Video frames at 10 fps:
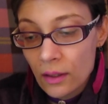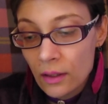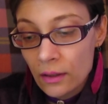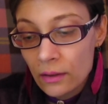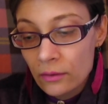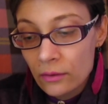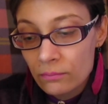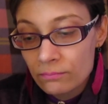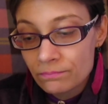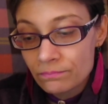And...
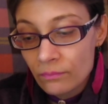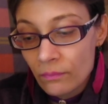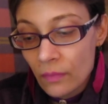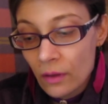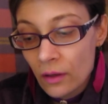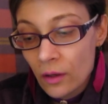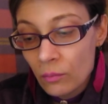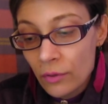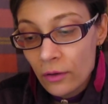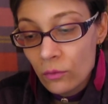
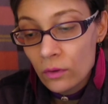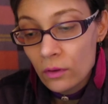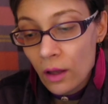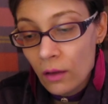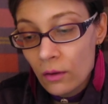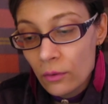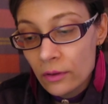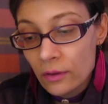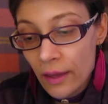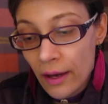But we'll, I'll go
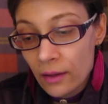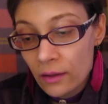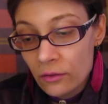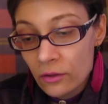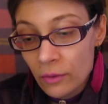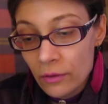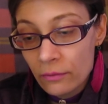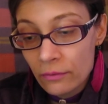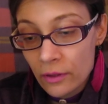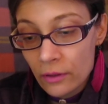into that in some
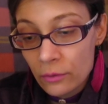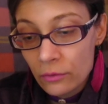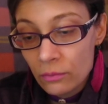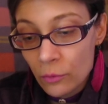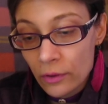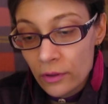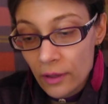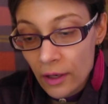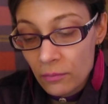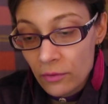other videos more in
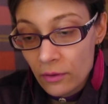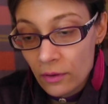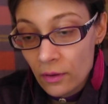depth.